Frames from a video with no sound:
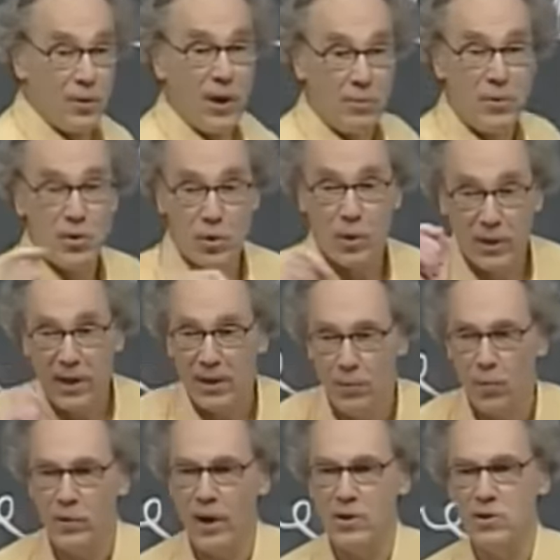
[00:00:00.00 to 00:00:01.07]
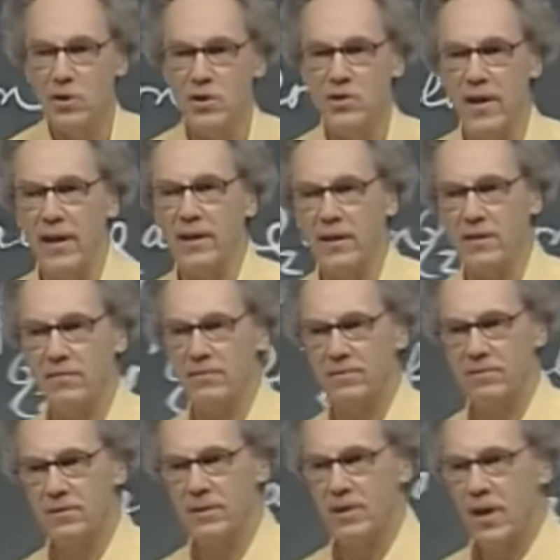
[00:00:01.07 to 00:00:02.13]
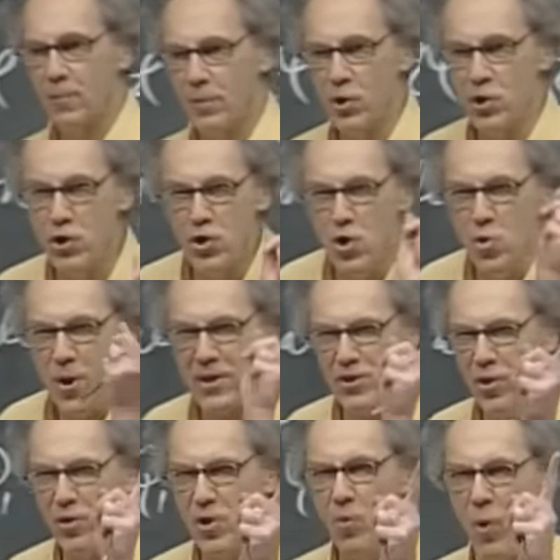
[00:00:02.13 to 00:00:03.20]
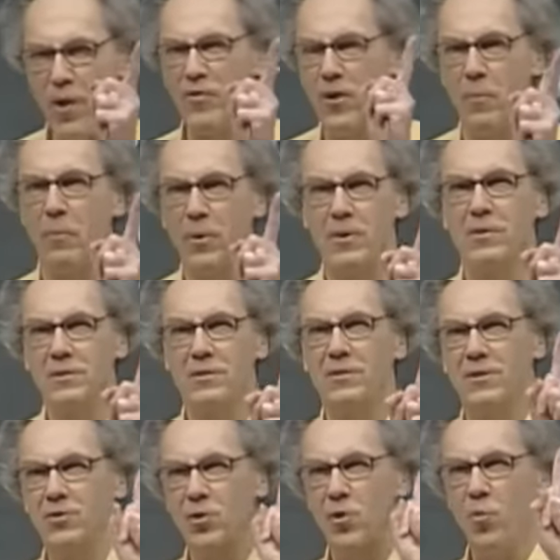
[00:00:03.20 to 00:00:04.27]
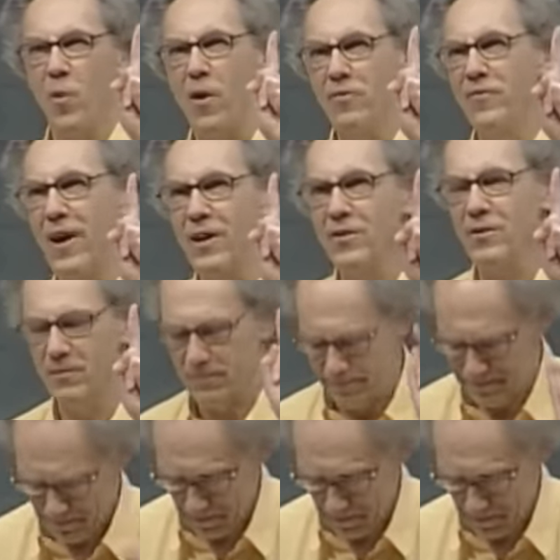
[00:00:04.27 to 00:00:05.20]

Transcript: you can be sure that the potential is negative. But U has only one number. It's only one value.